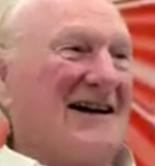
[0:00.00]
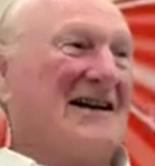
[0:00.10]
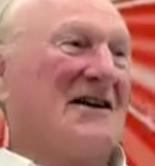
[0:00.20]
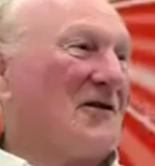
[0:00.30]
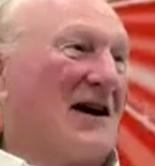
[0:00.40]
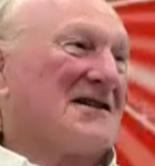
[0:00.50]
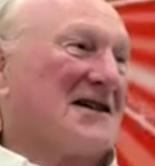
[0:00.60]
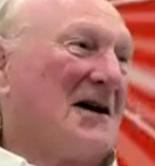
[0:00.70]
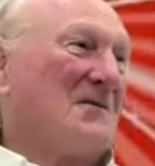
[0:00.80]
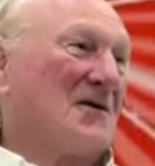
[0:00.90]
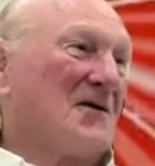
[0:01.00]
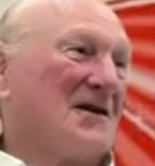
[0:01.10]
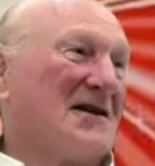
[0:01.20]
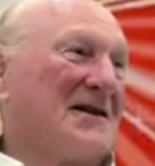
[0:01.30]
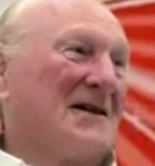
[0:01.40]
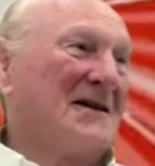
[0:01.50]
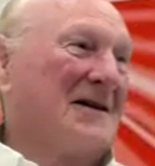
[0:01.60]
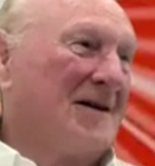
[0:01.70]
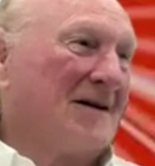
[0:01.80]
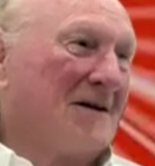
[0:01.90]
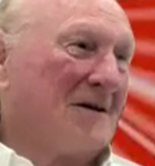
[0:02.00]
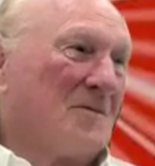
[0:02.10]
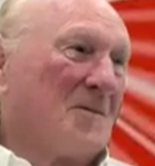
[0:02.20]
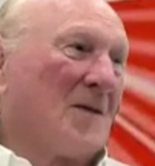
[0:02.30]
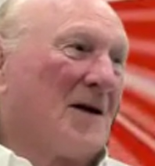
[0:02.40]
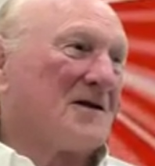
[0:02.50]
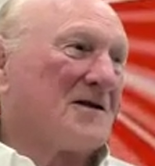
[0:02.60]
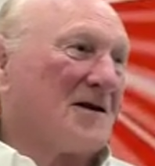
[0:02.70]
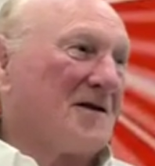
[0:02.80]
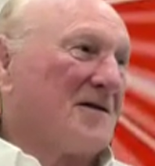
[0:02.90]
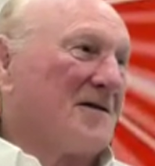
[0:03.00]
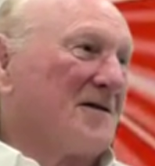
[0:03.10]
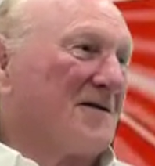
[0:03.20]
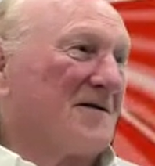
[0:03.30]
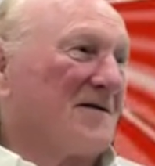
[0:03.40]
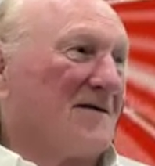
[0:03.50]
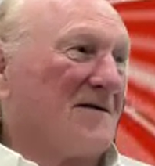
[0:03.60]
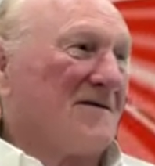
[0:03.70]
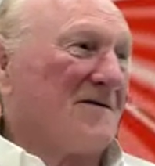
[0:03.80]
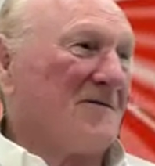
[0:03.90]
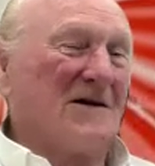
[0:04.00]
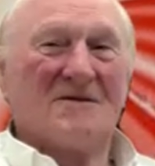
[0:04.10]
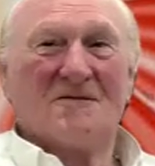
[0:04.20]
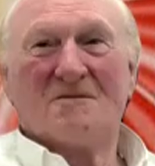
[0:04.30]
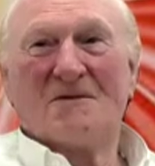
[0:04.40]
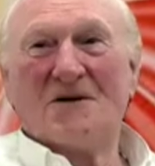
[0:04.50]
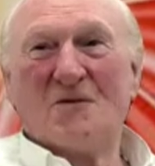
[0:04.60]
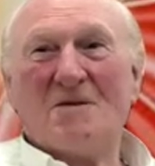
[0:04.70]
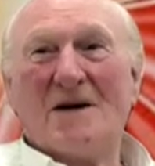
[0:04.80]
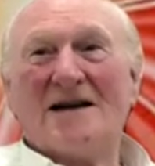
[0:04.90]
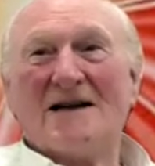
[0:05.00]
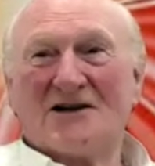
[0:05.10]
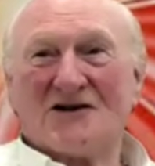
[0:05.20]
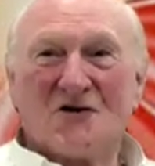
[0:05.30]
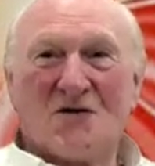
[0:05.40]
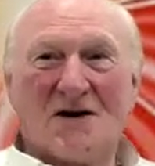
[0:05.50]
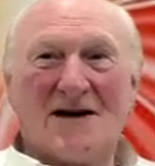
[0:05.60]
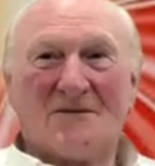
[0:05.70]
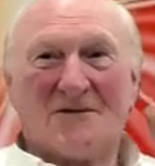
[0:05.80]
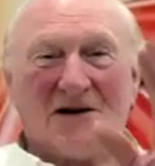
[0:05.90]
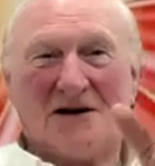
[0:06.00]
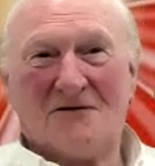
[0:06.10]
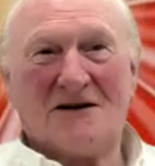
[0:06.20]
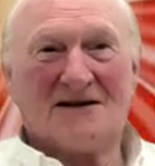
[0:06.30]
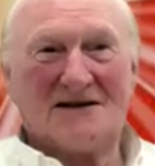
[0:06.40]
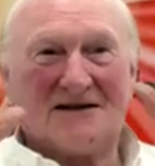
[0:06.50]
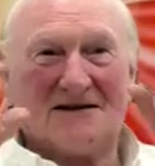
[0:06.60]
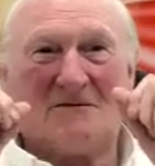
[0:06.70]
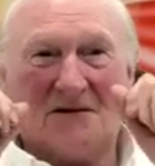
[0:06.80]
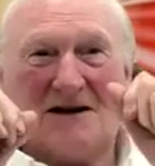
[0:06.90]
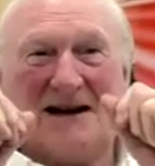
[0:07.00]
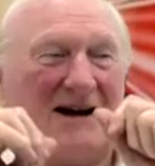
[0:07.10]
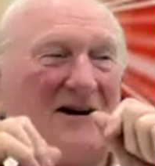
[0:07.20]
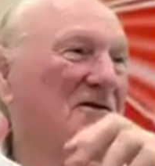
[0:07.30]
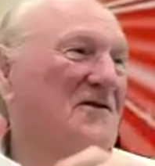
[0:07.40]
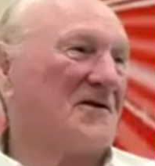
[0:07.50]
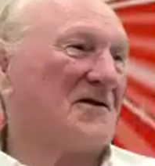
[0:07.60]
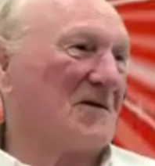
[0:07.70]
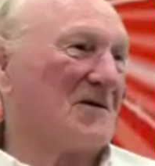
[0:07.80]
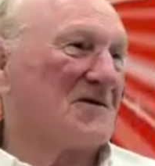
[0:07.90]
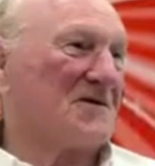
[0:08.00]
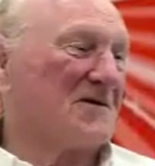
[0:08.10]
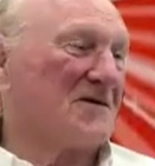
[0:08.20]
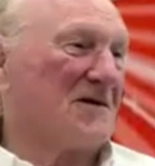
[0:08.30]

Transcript: it never actually happened like that. So we make that story up to give us something to hang on to. That was all.